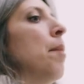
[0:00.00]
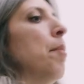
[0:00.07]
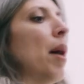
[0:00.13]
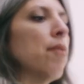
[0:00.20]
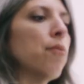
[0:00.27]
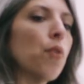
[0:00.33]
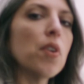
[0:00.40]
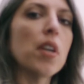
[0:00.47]

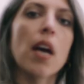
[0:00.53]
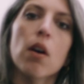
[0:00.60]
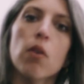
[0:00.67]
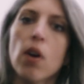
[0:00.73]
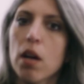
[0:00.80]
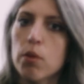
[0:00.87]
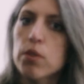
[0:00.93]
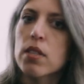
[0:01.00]
But for
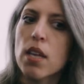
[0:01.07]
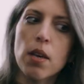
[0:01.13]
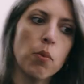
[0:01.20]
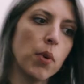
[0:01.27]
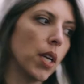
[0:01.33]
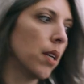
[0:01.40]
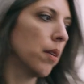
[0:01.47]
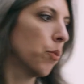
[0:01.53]
now, I would say
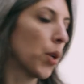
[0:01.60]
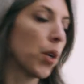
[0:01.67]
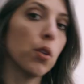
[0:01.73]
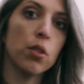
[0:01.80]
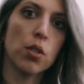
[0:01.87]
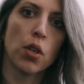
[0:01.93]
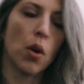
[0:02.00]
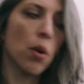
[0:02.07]
we're
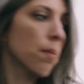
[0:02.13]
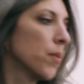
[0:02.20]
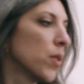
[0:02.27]
good to go.